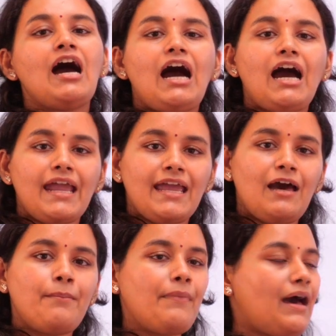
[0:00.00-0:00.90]
I
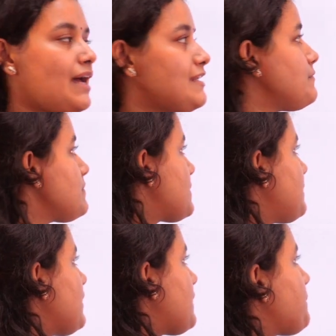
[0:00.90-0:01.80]
am Adam
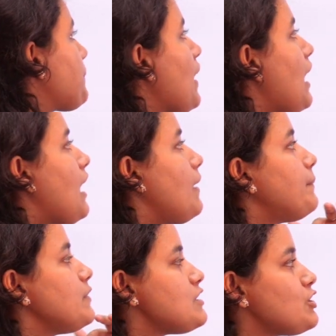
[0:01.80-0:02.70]
Smith. I'm
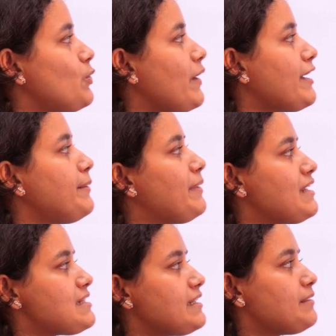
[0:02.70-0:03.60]
pursuing a
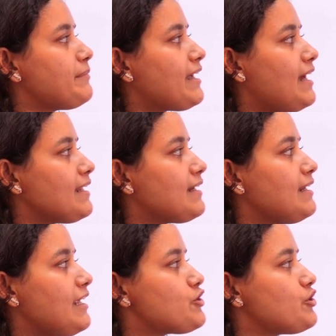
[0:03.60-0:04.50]
BTech in Mechanical
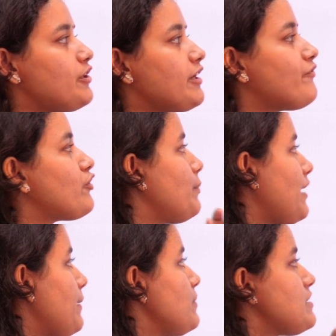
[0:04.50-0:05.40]
Engineering from
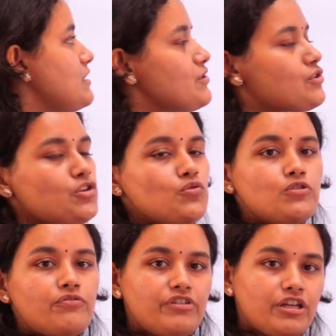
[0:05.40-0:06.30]
ABC Institute
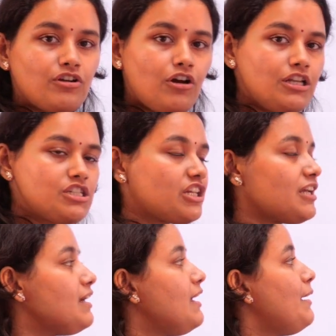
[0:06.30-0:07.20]
of
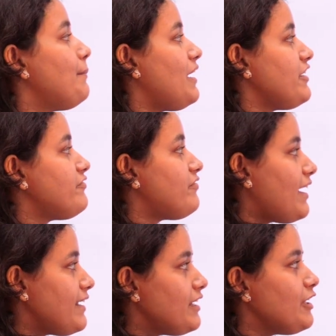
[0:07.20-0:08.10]
Technology. My
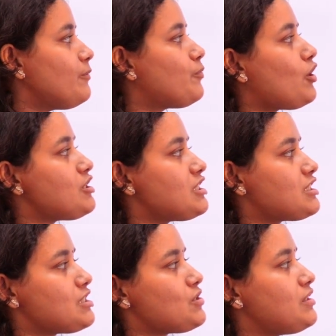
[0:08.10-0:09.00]
final year
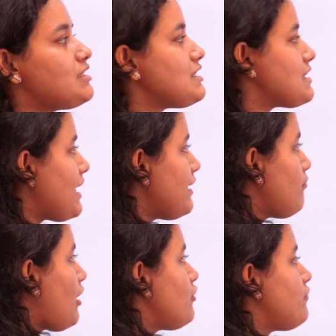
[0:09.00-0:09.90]
project is on the design and
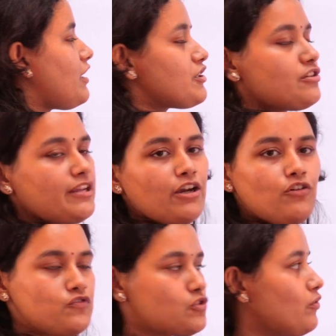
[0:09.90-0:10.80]
manufacturing
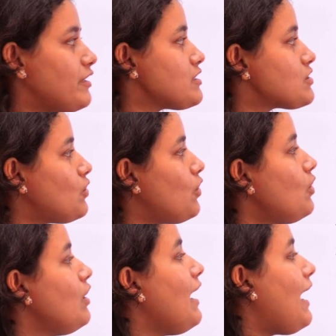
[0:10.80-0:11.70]
of so-and-so.
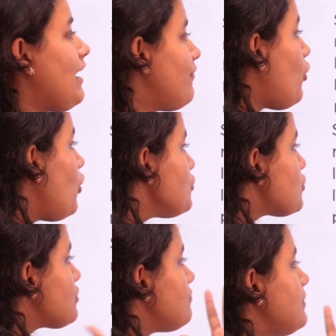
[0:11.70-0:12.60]
I have
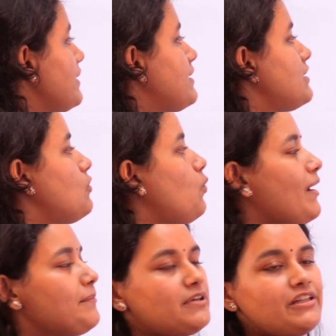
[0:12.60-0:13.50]
also completed a
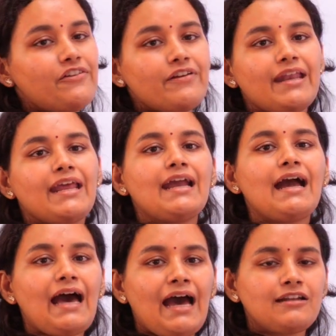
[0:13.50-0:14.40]
one-month training
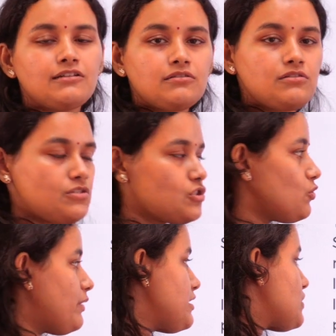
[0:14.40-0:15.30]
at
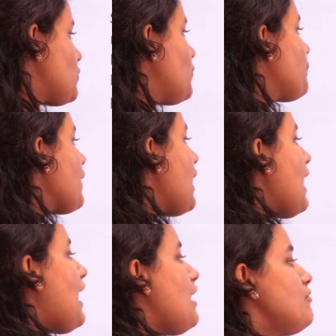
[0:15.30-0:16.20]
so-and-so.
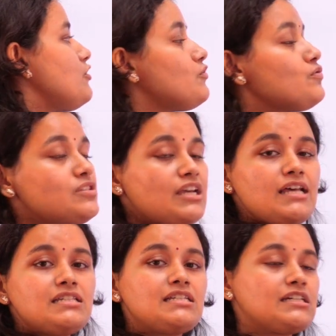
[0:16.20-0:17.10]
I am
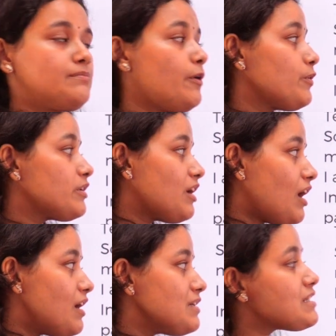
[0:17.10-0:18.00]
enthusiastic about
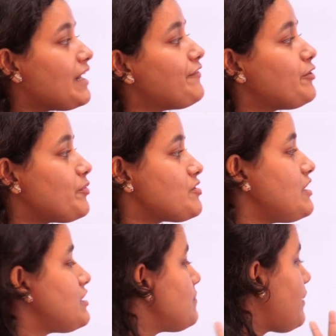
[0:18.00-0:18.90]
cars. I have
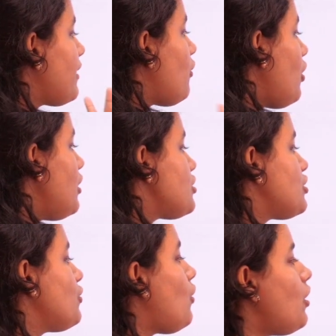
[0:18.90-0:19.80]
represented my college
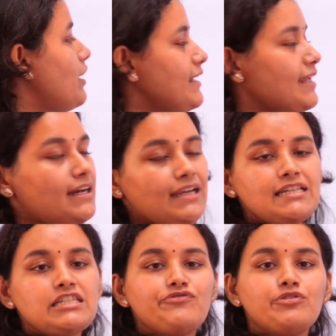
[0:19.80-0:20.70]
at the All India
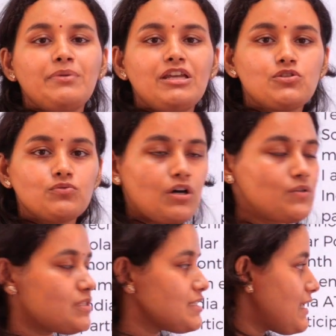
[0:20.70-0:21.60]
ATV Meet
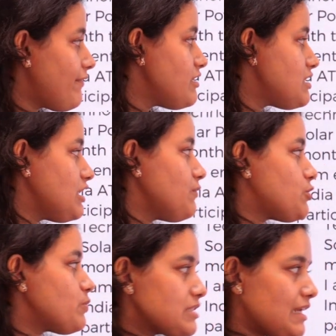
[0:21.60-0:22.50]
2017,
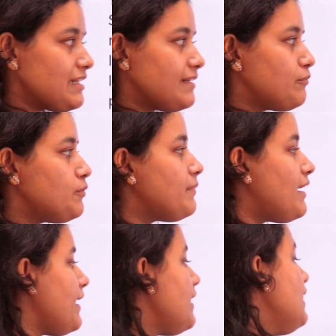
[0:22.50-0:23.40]
which was held in
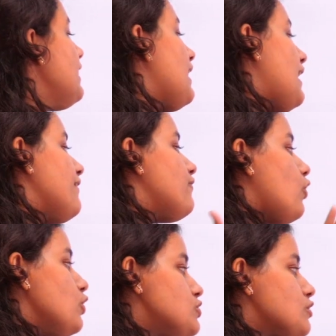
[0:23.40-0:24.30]
Mumbai. I have
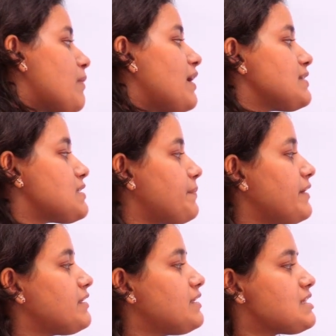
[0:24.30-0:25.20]
also
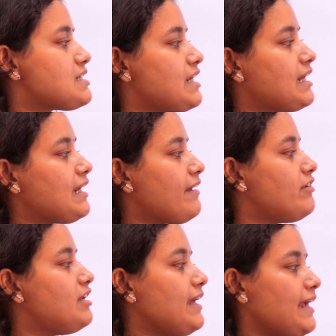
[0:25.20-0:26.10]
participated in state
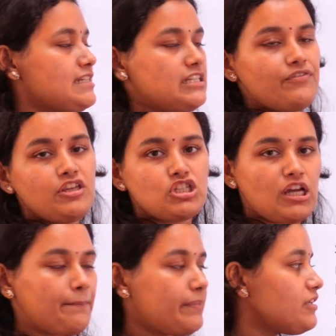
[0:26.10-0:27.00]
level ATV
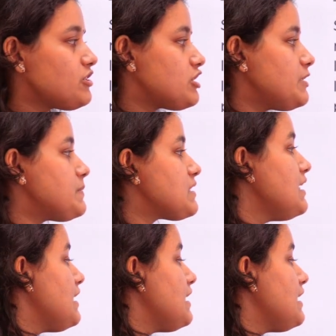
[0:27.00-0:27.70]
championships.